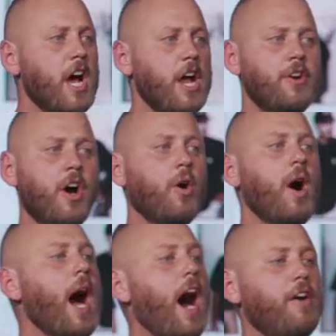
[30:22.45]
No,
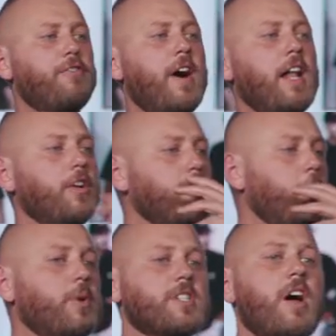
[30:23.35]
I'll follow
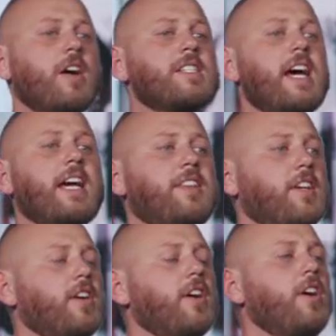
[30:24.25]
you as long as I get the
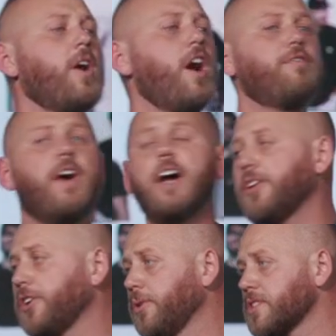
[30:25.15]
girl. I'll follow
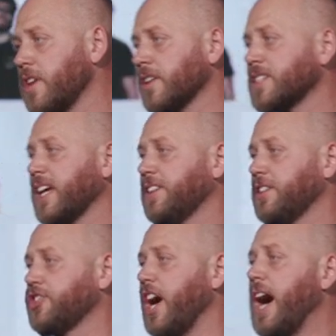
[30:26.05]
you as long as I get the
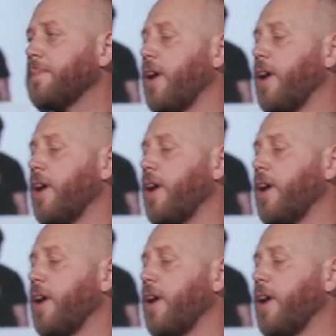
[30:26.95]
job.